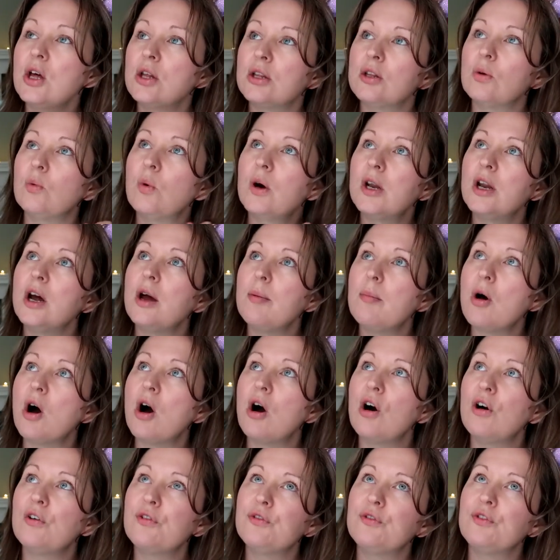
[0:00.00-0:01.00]
The one I'm
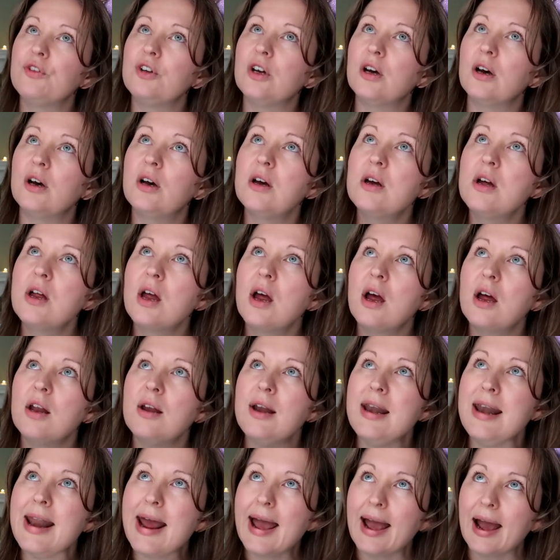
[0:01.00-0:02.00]
after
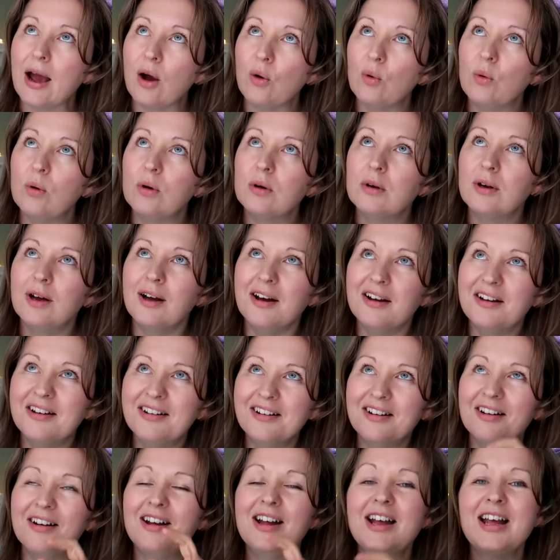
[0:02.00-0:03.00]
now
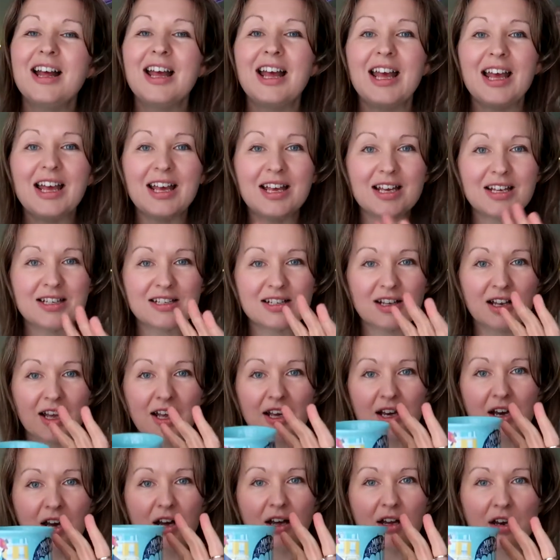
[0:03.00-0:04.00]
is
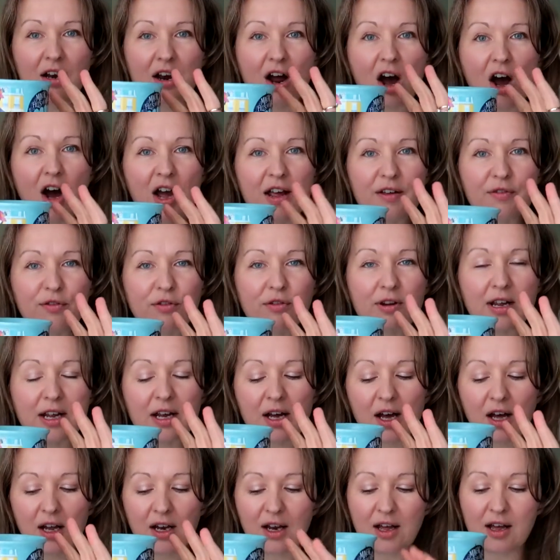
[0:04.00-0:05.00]
like an ivory
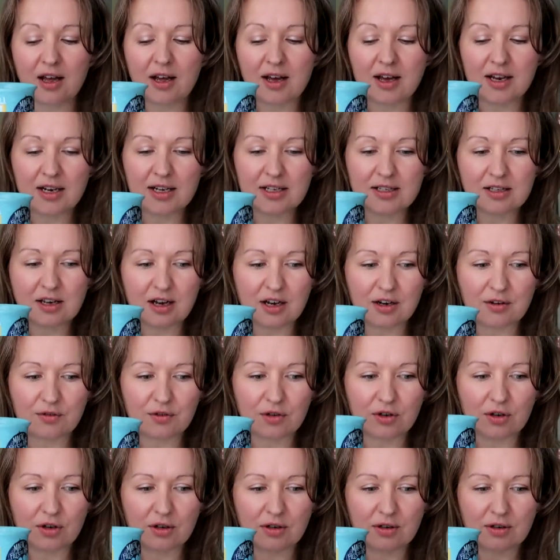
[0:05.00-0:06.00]
colour, and it's kind of
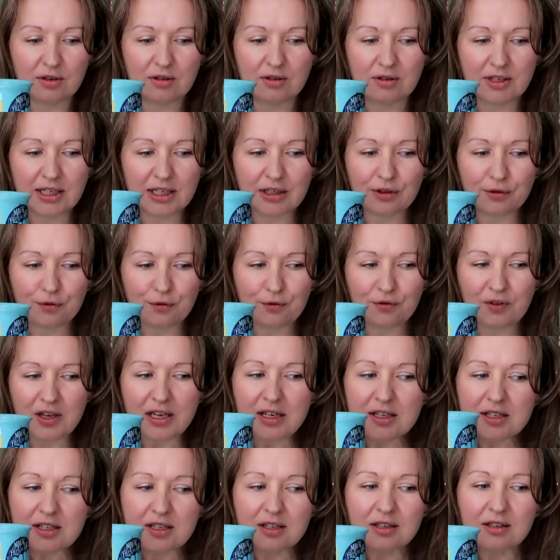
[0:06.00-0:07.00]
got little
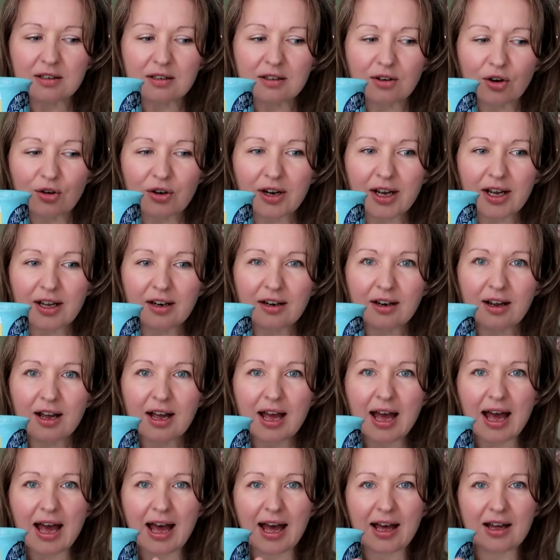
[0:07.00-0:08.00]
feet on it.
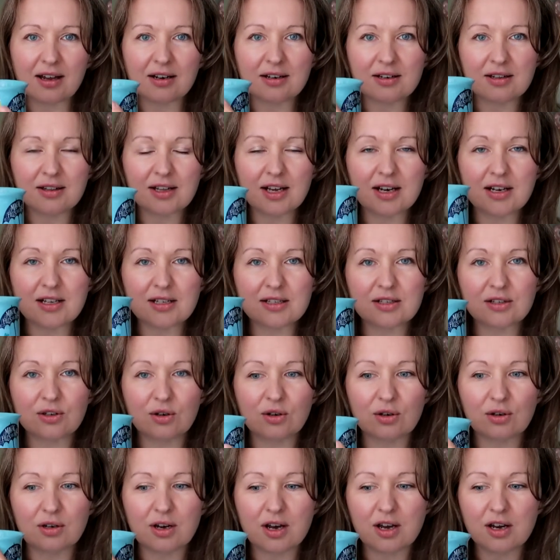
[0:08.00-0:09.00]
And then it's
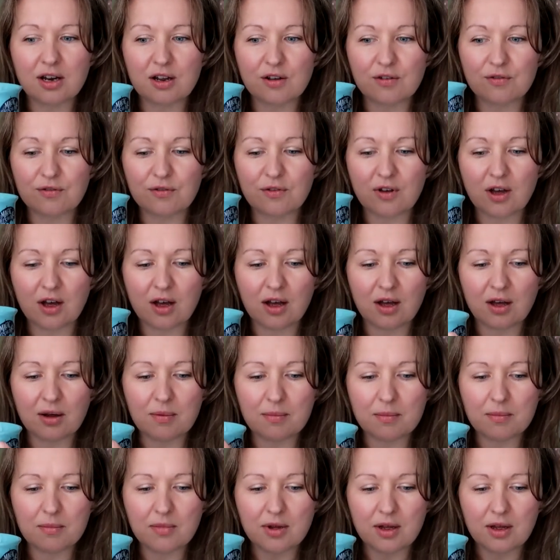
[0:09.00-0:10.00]
got kind
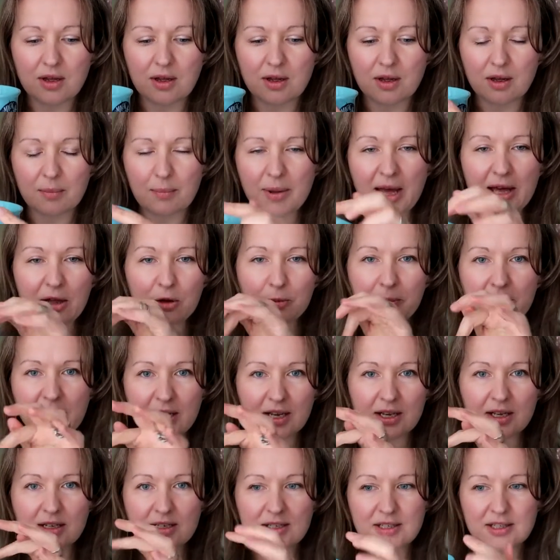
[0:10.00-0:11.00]
of pale
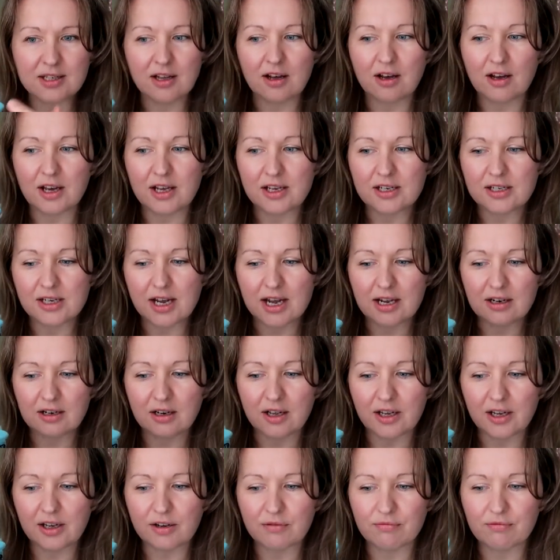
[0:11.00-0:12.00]
pink inside and
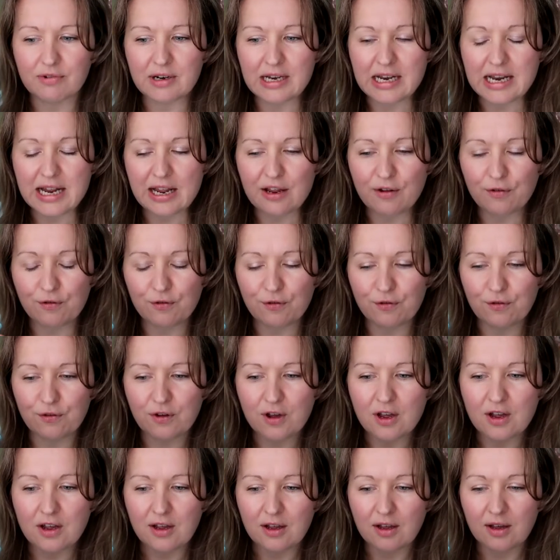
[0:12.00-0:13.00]
like a relief
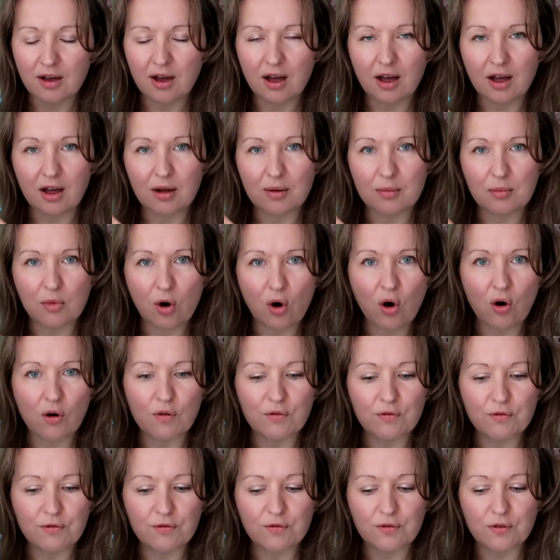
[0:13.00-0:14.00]

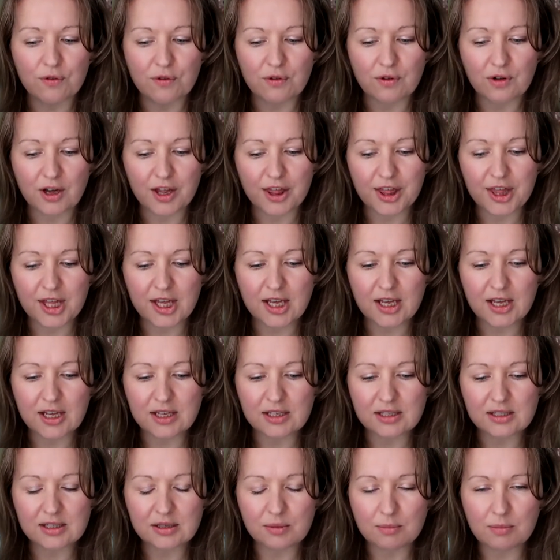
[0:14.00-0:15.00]
of, I think
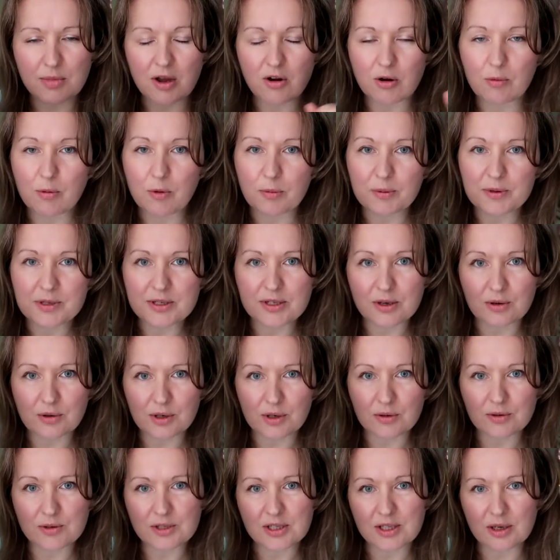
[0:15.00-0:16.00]
it's Mary Poppins
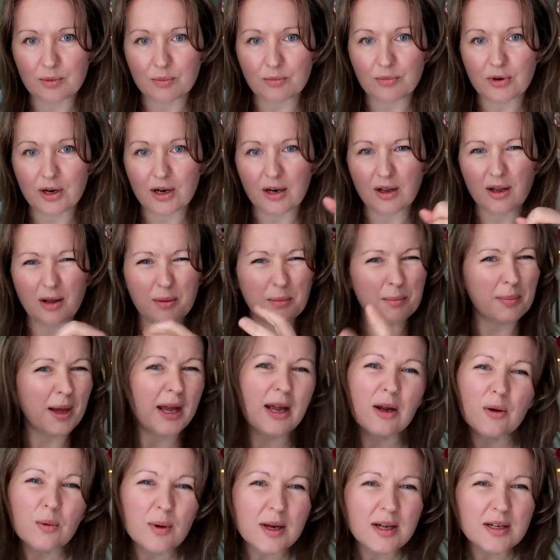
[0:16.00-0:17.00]
holding onto the umbrella and
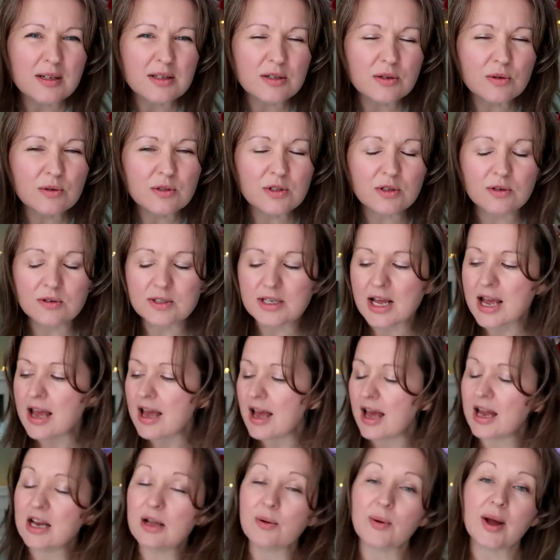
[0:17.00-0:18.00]
penguins and all sorts.
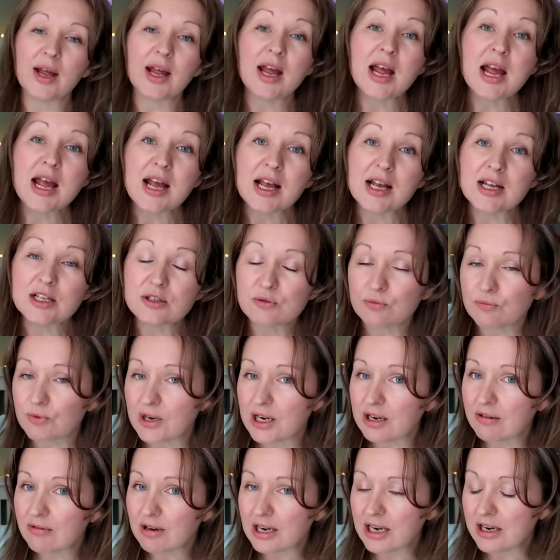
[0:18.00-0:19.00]
Anyway, it's
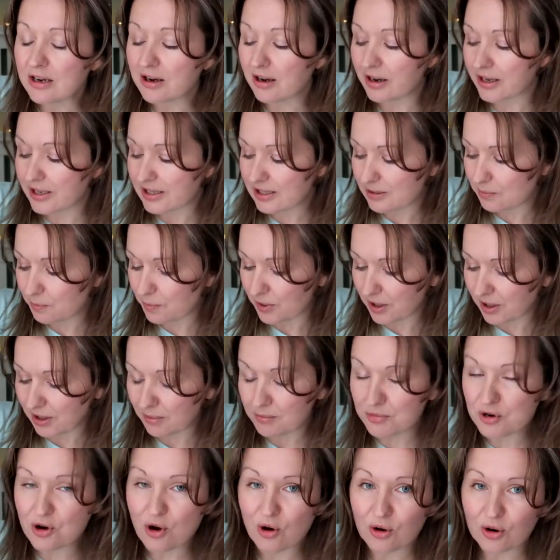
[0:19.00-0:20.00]
really, really nice, but
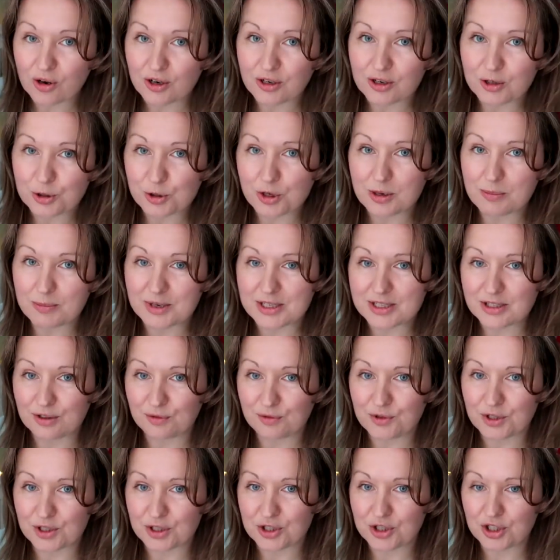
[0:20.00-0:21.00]
I'm not gonna treat
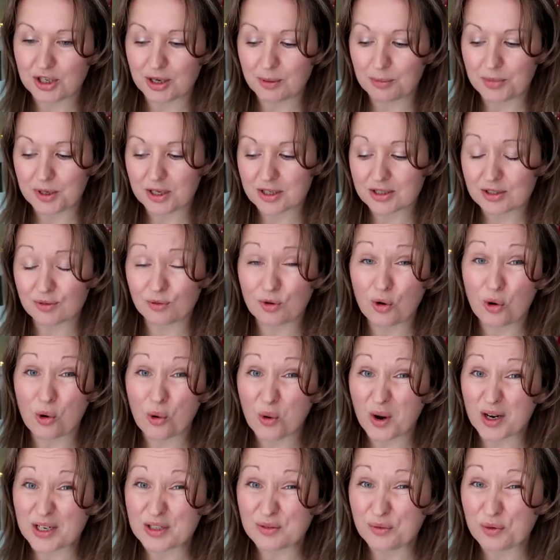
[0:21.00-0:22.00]
myself just yet because I've got
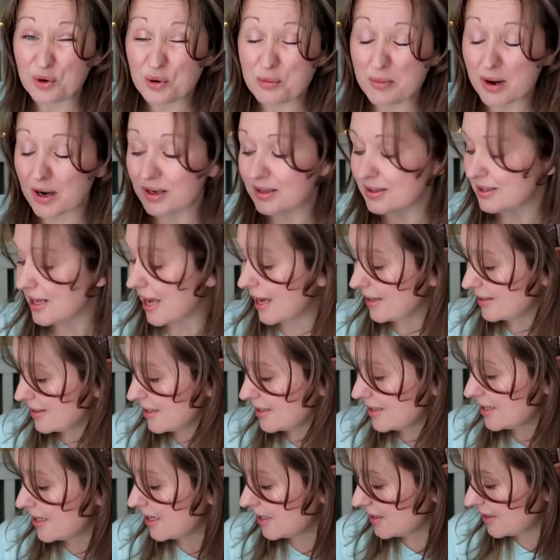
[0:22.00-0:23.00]
quite a few mugs as
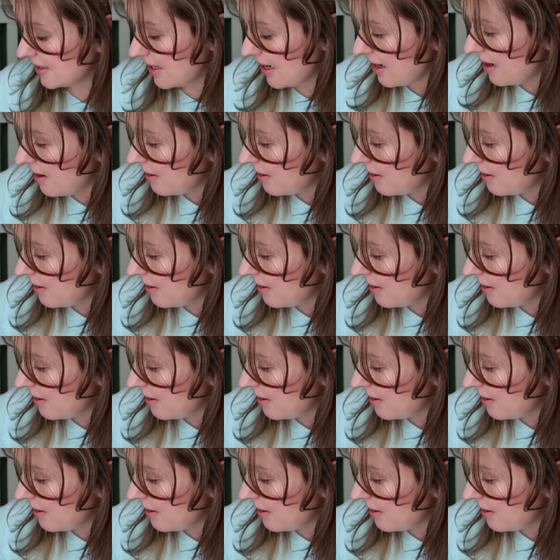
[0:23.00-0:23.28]
it is.